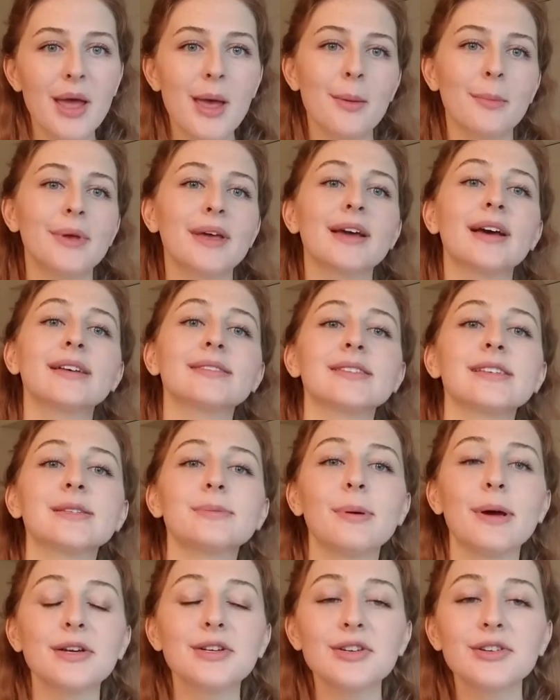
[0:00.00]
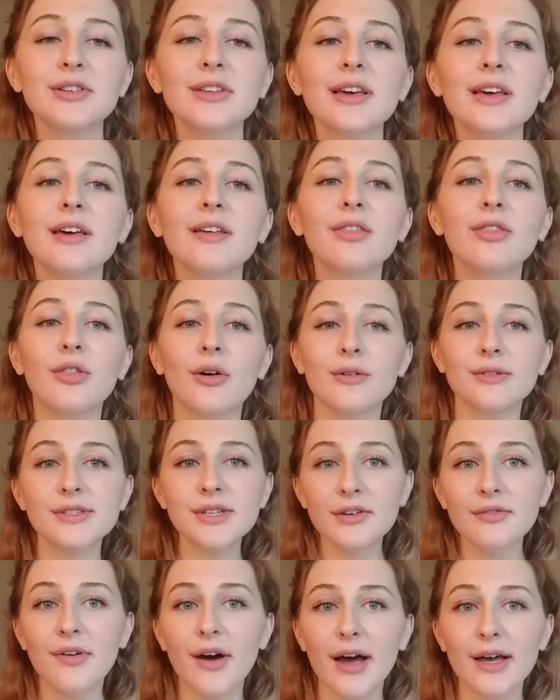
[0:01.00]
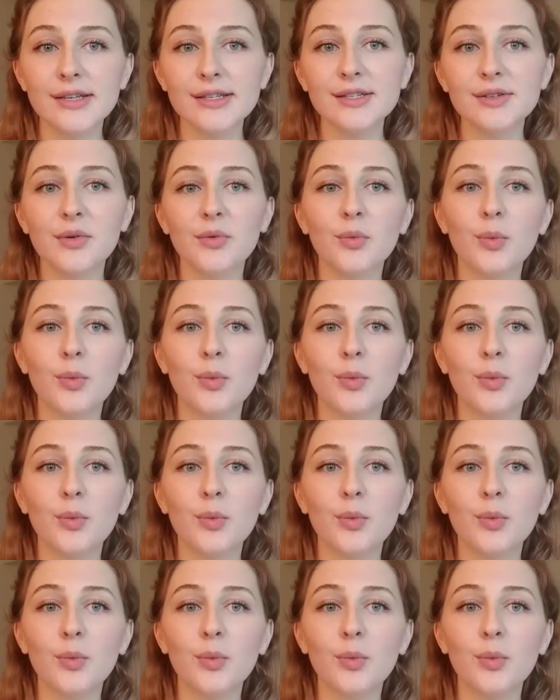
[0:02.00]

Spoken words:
because especially those of us